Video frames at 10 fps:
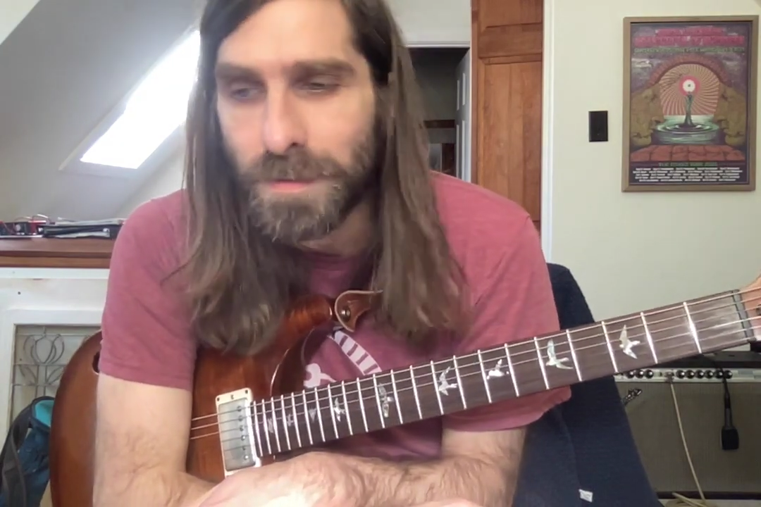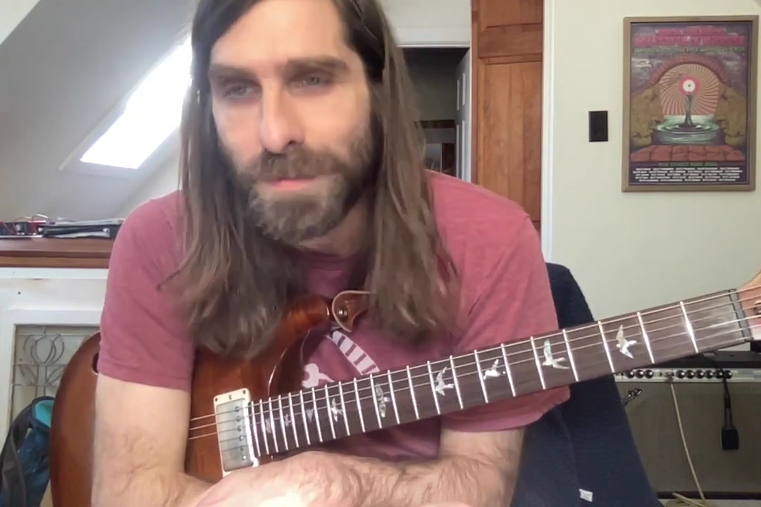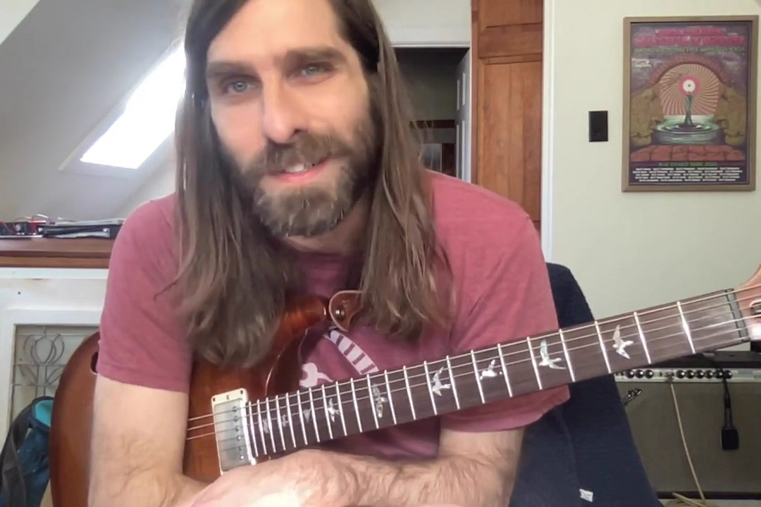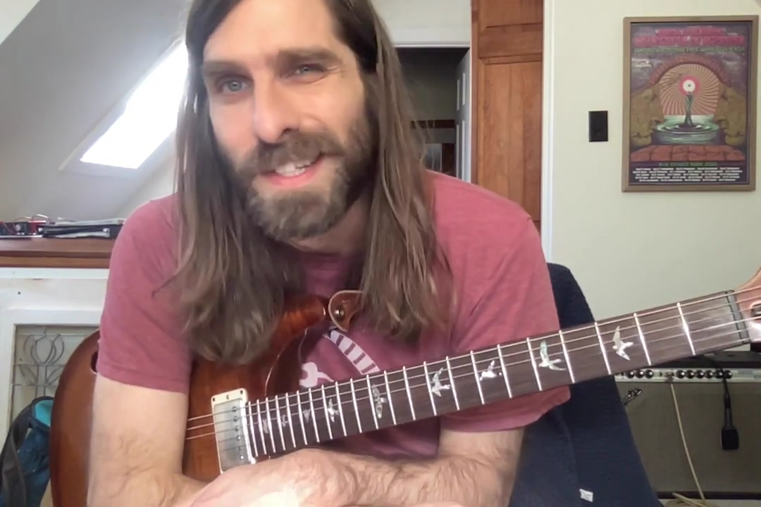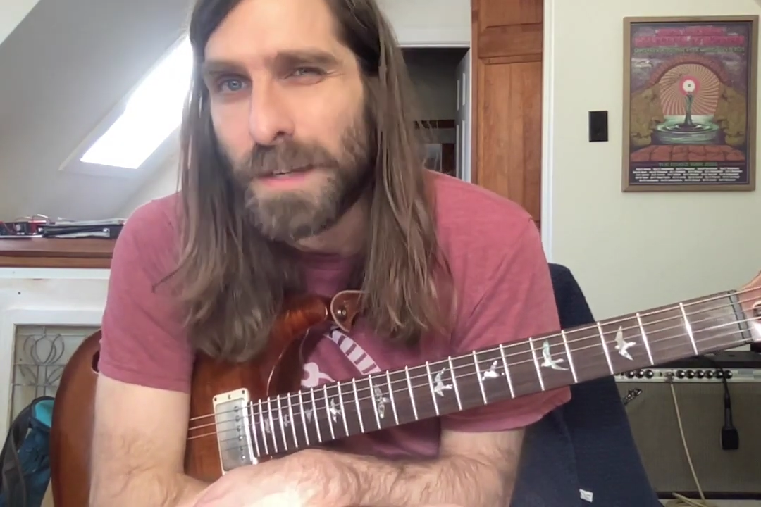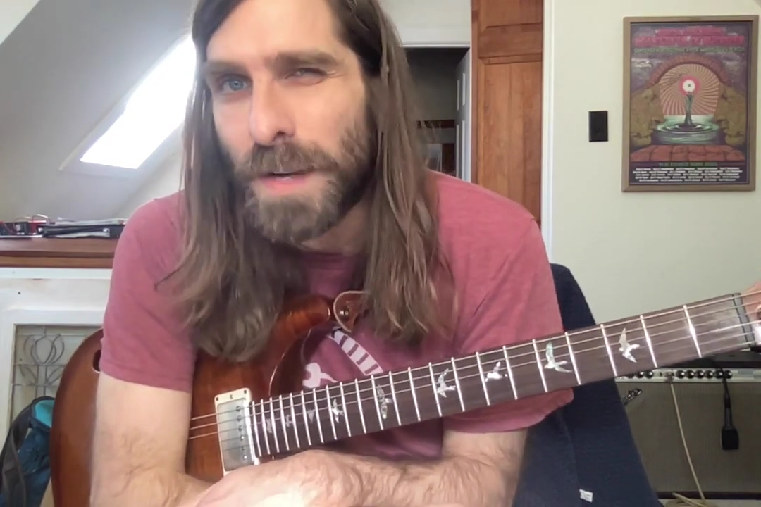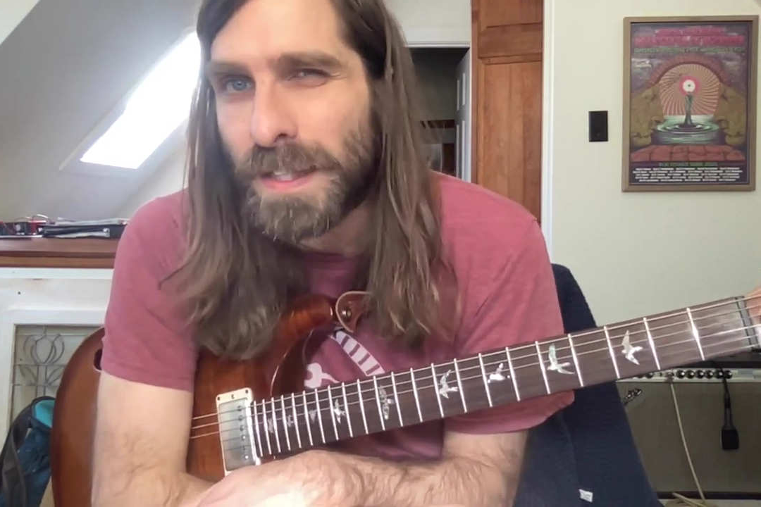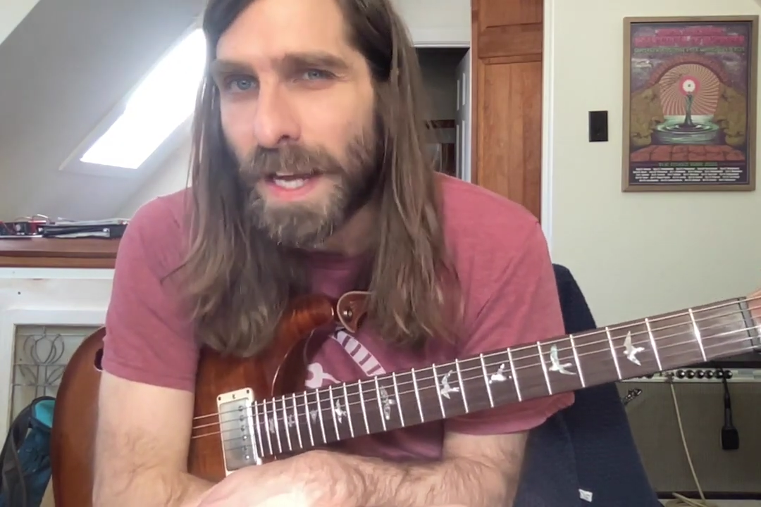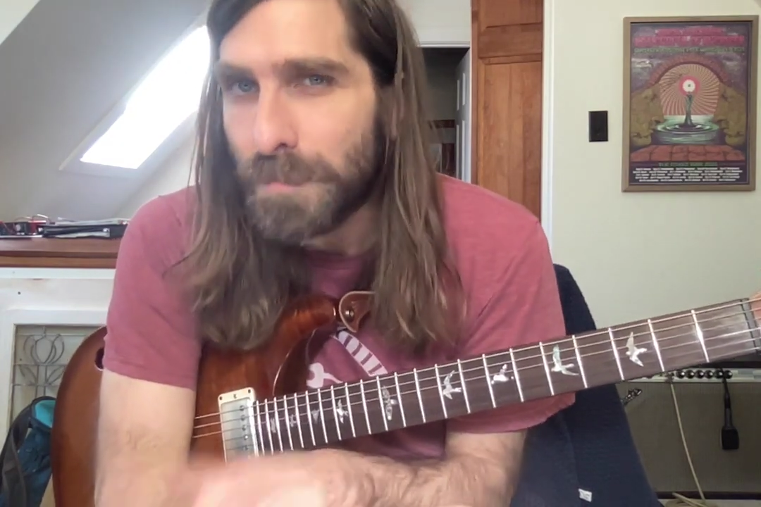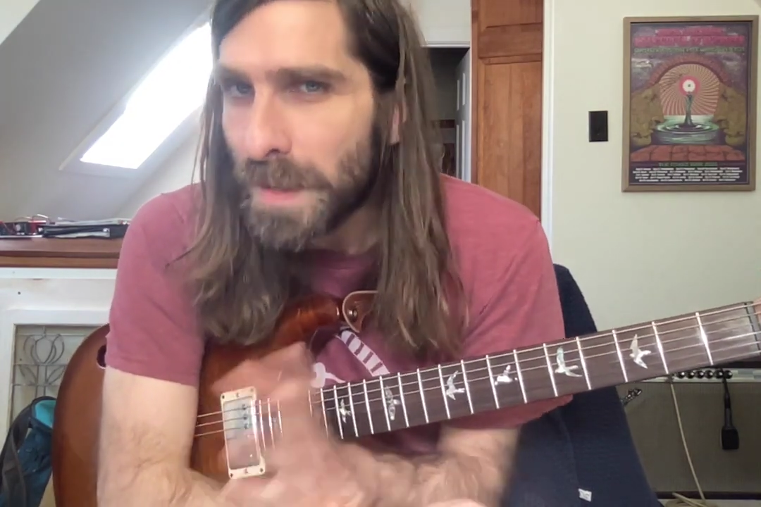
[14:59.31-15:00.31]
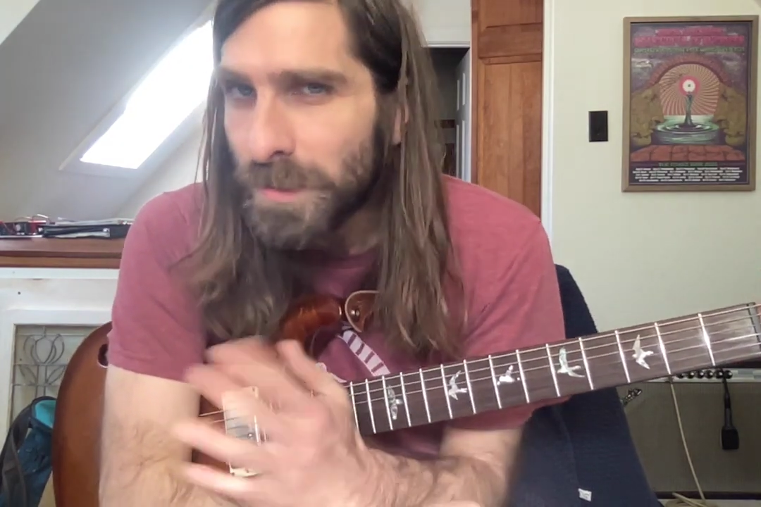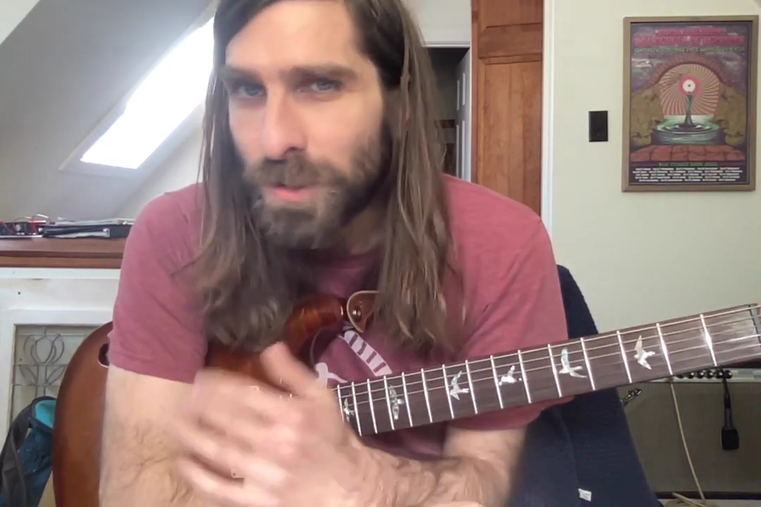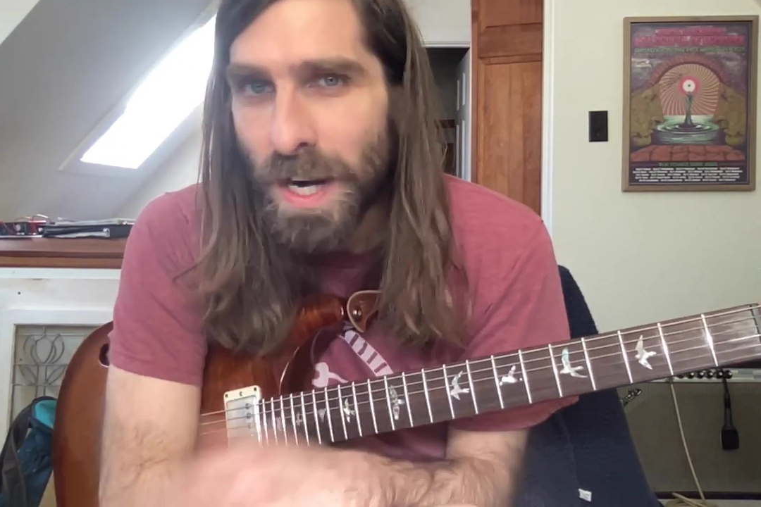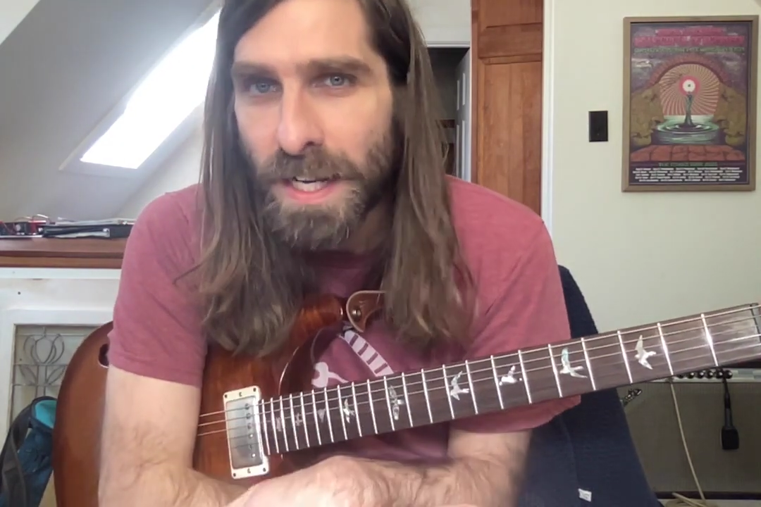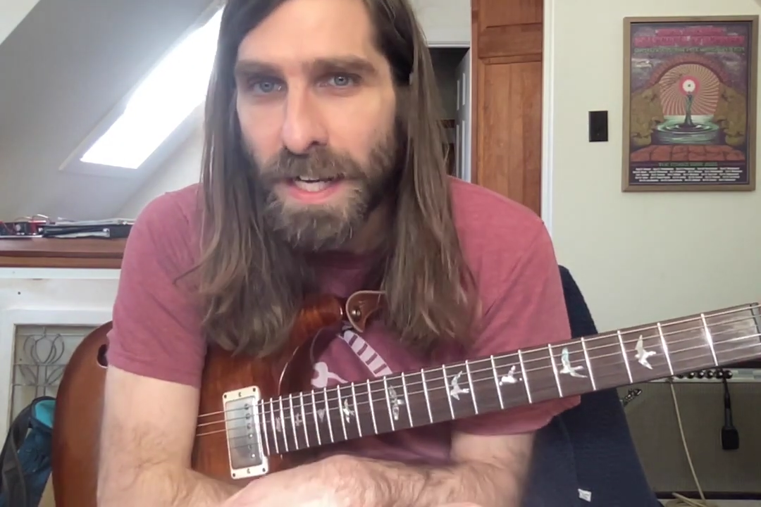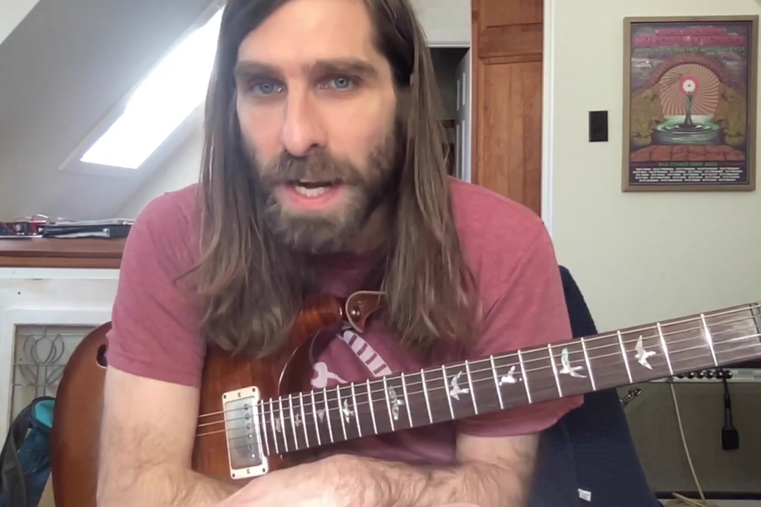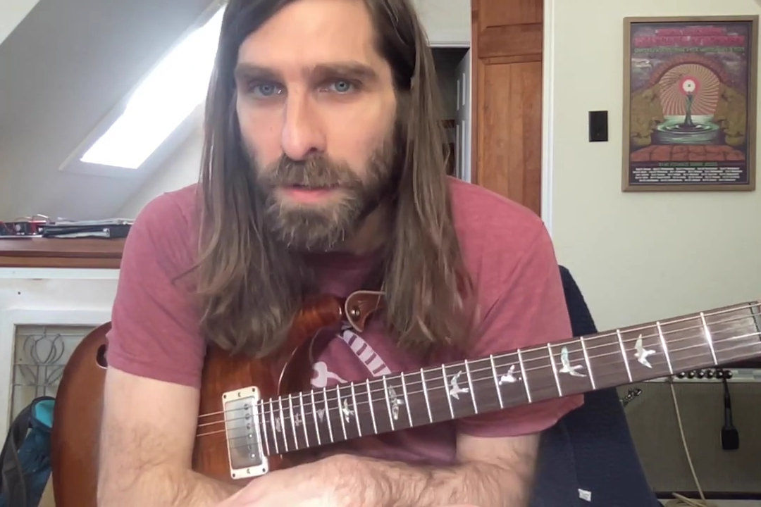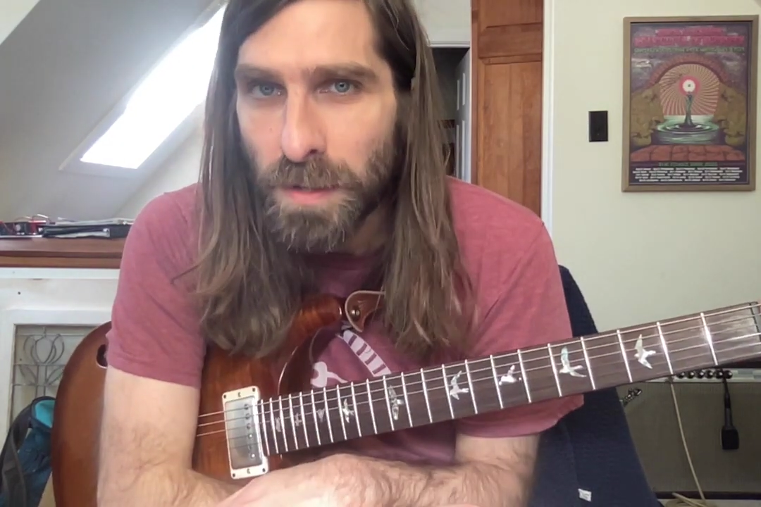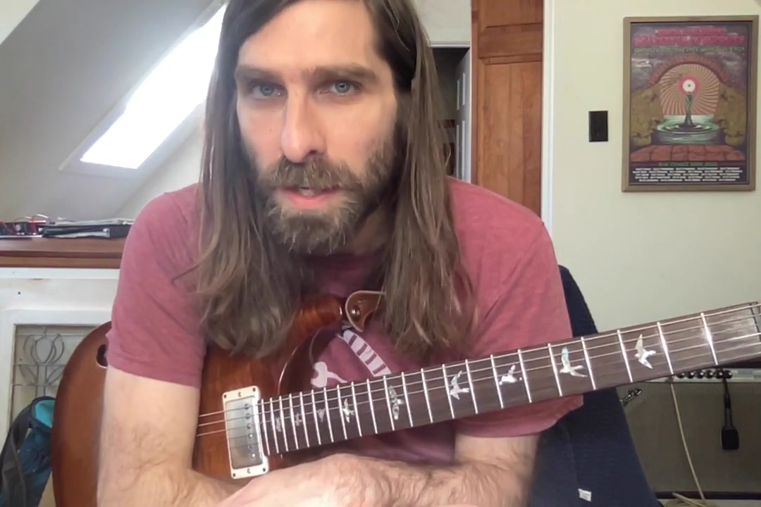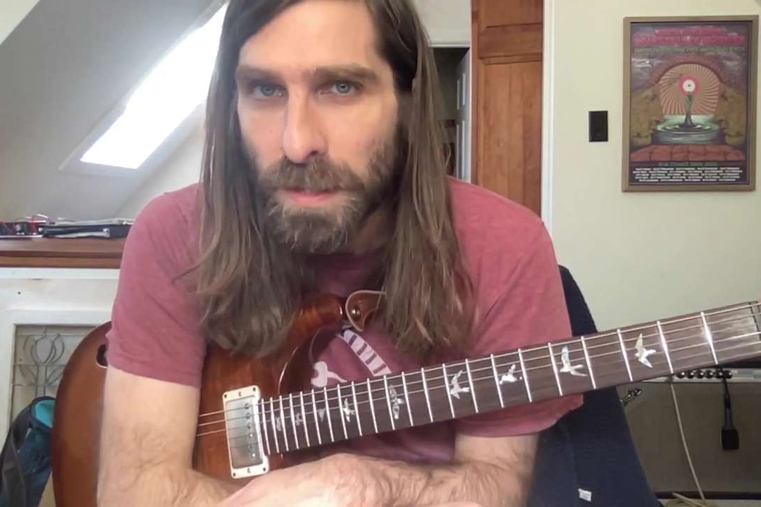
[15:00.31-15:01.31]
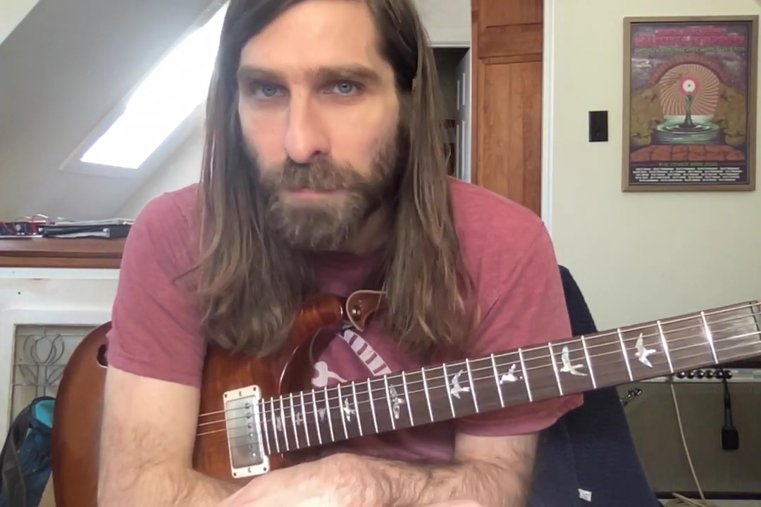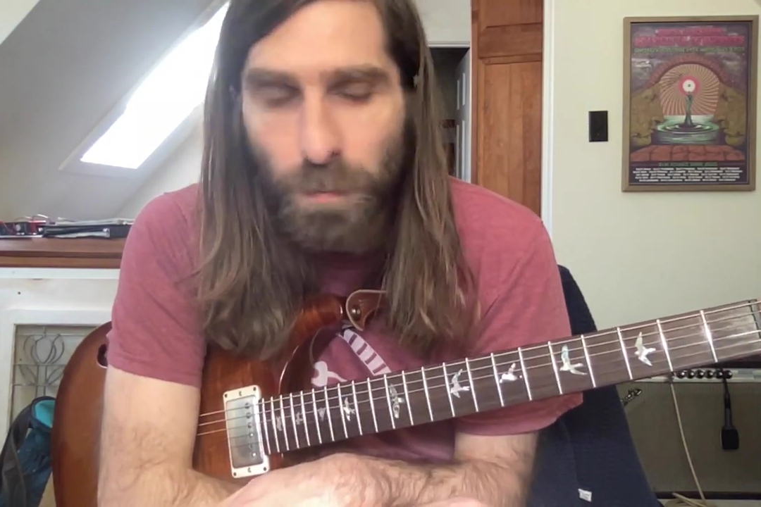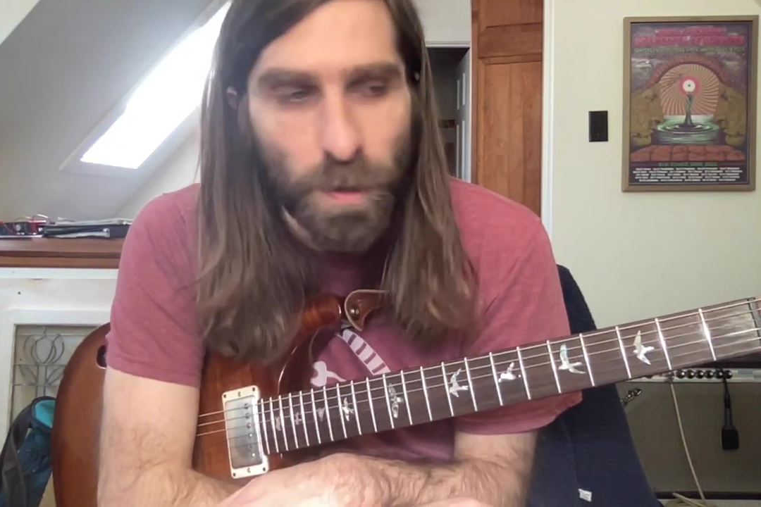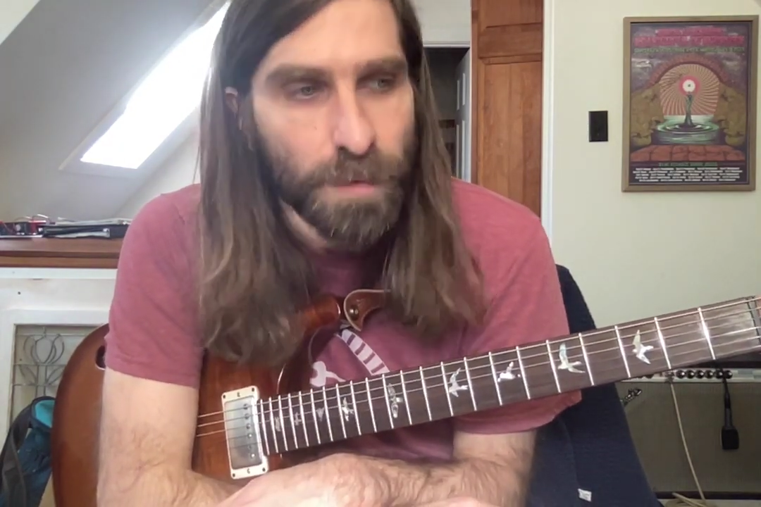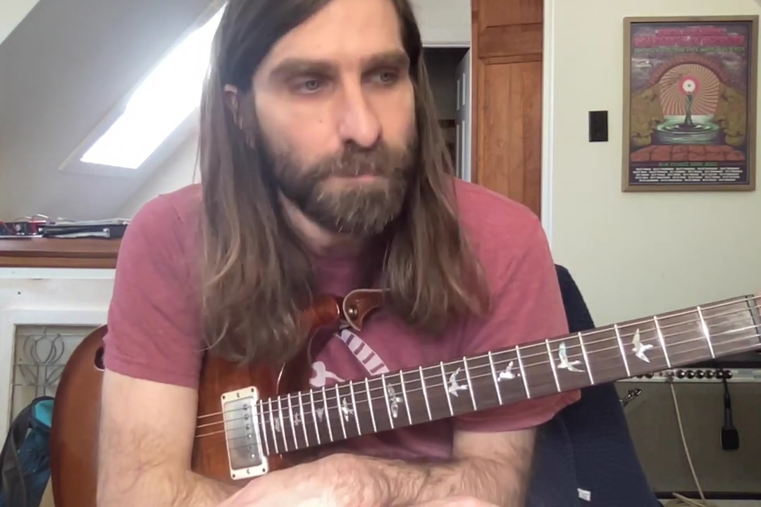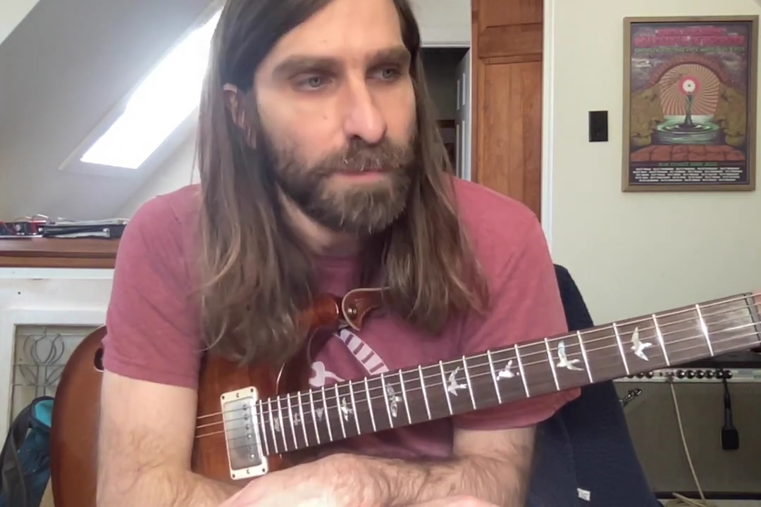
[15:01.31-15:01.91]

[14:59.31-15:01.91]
Just think about that. Maybe try and count along if you want.